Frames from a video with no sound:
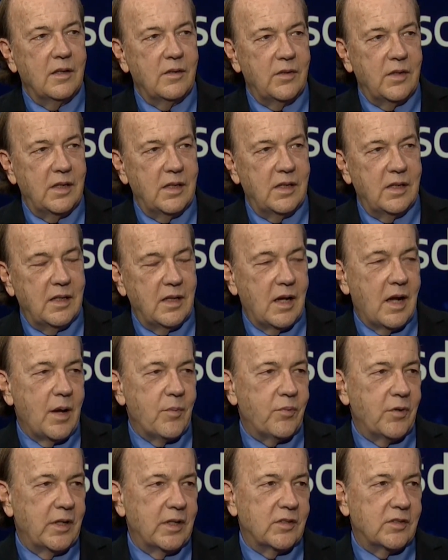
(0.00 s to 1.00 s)
the
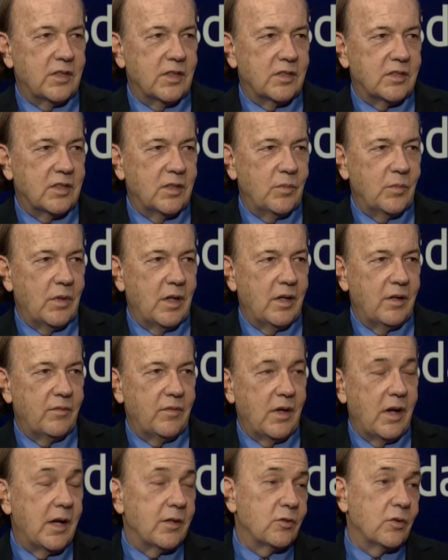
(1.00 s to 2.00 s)
operating system
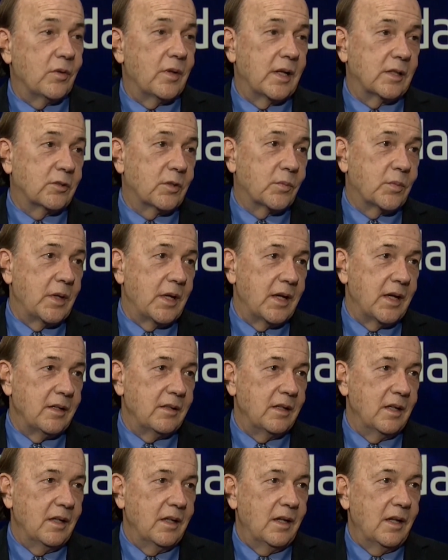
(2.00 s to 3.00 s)
of a hydroelectric
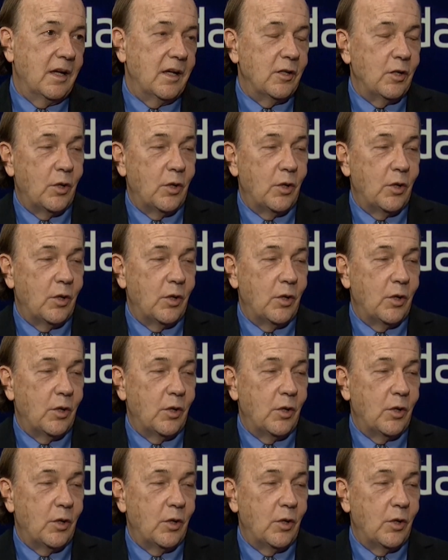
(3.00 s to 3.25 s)
plant mm-hmm.